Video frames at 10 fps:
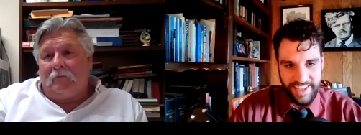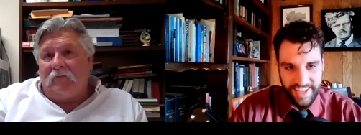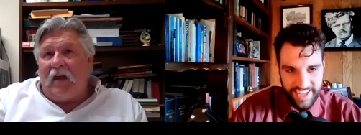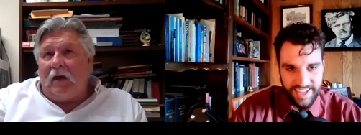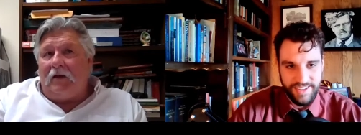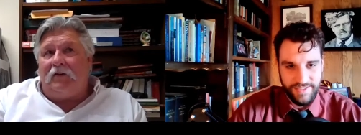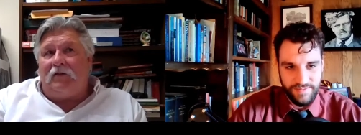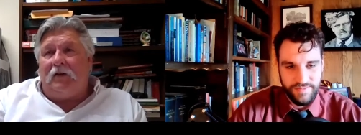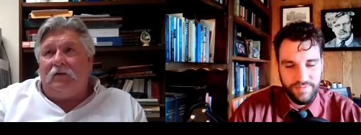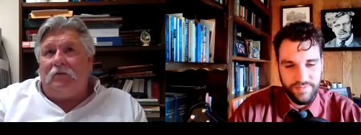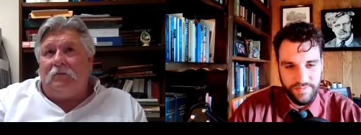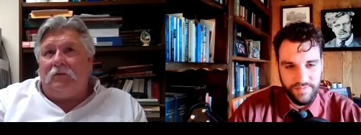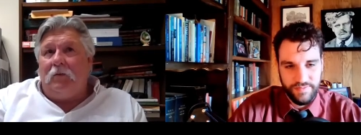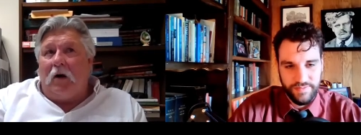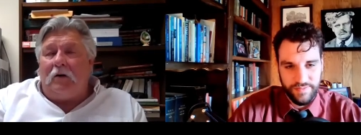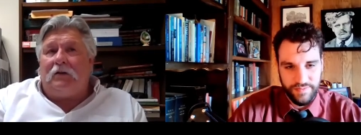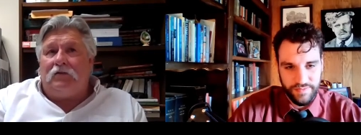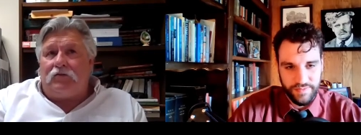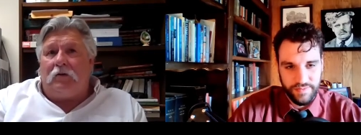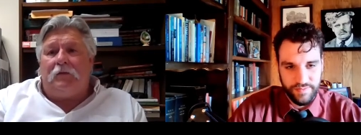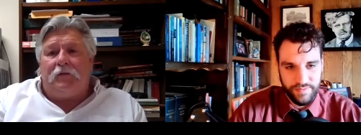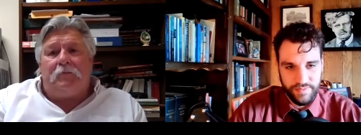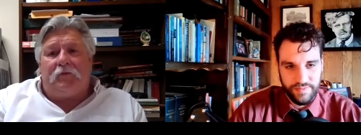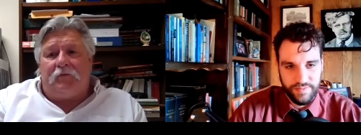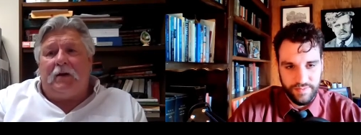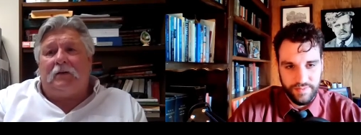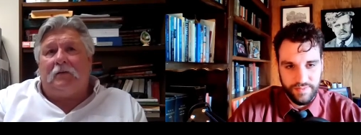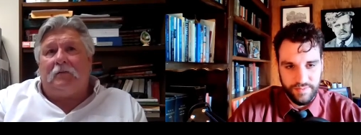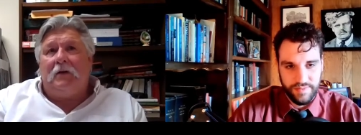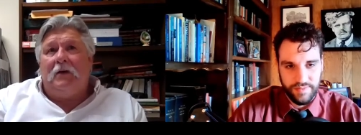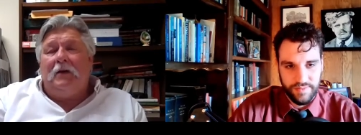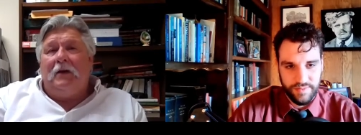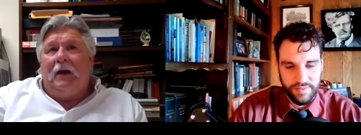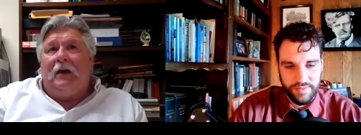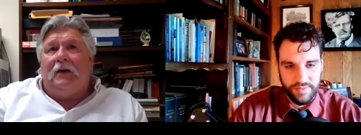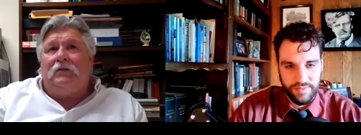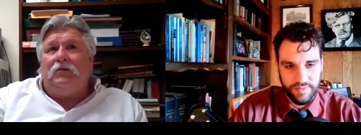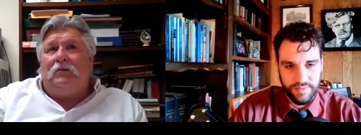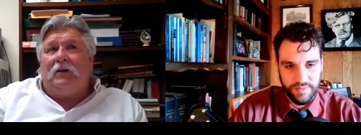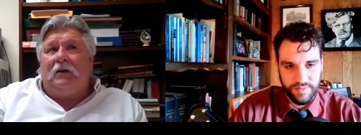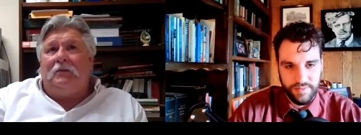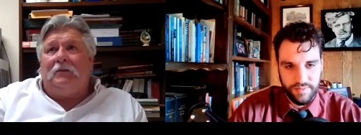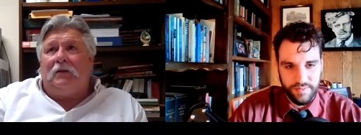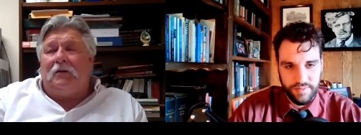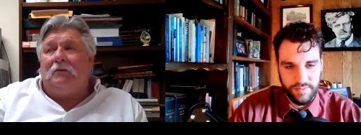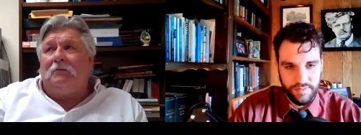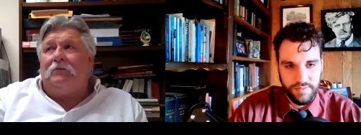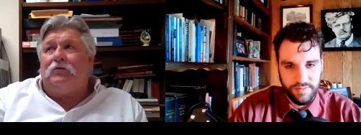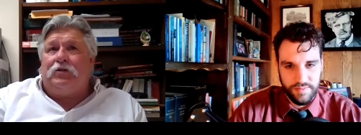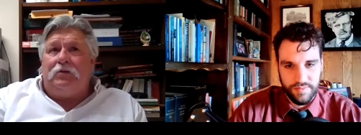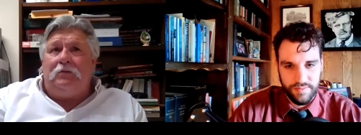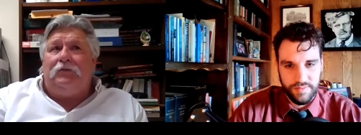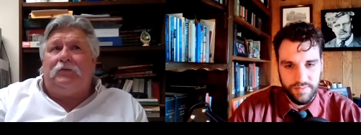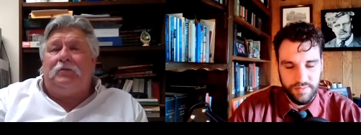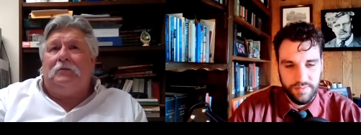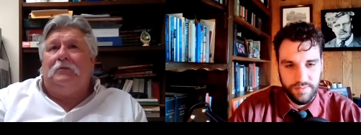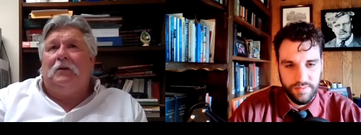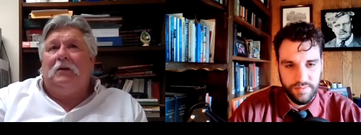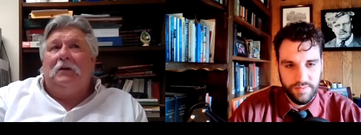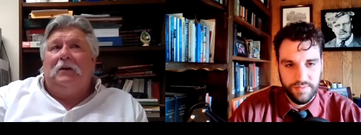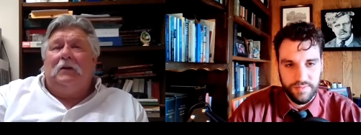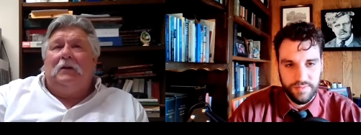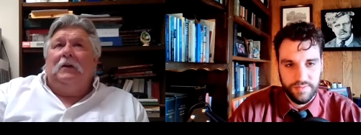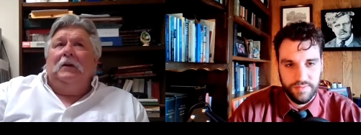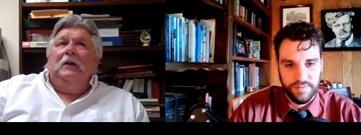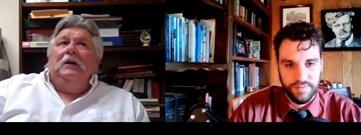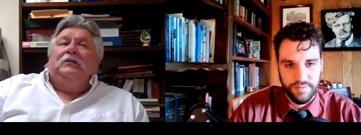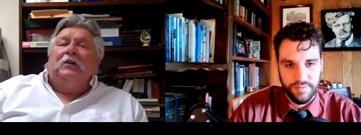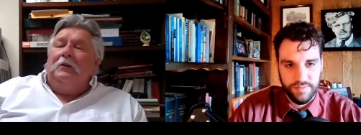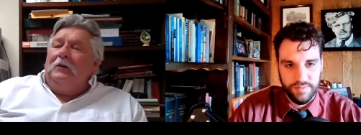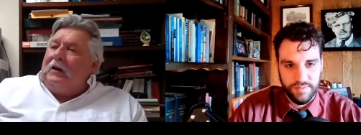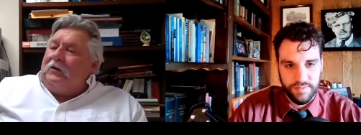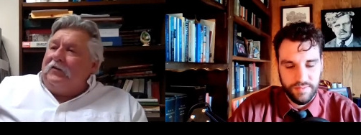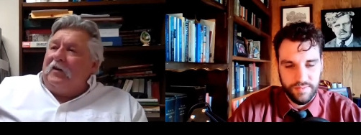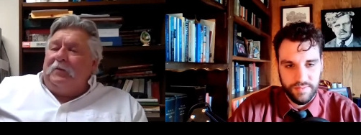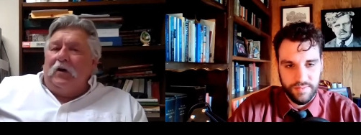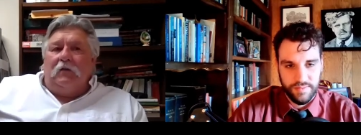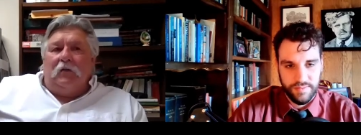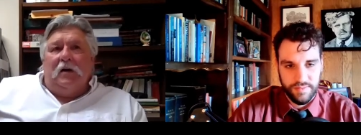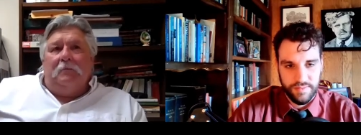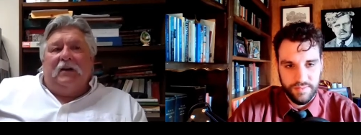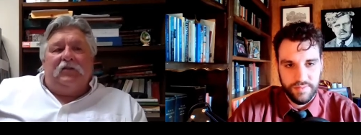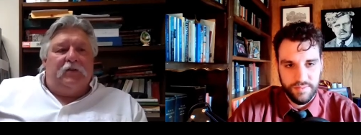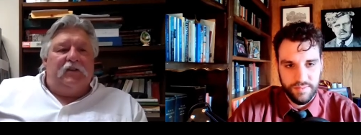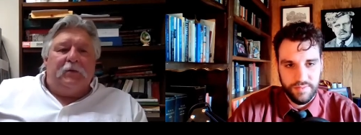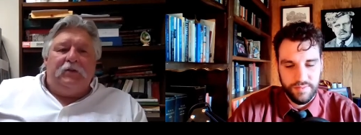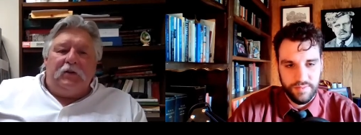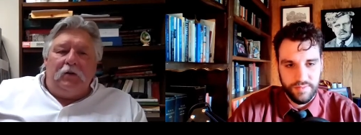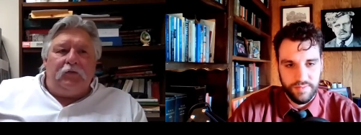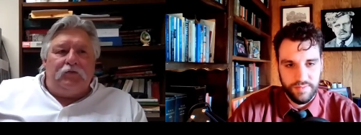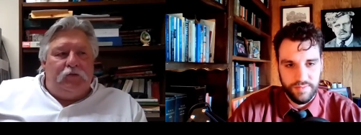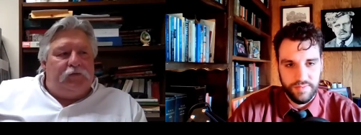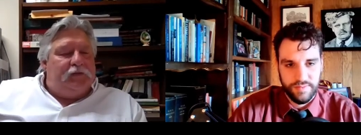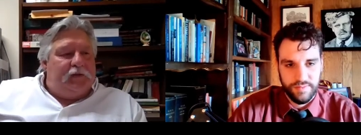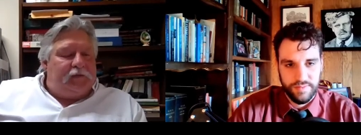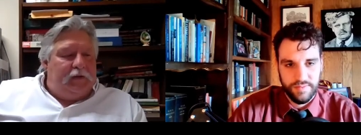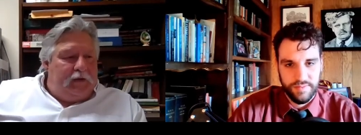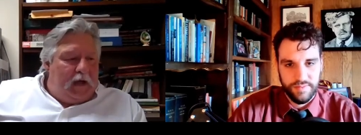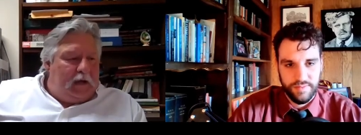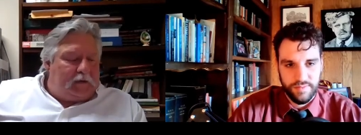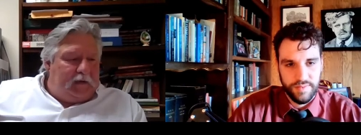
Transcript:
Speaker 1: yeah it's it, you, you are in control of your perspective and you can you know choose to to let yourself be overwhelmed by stress but you can also choose to disconnect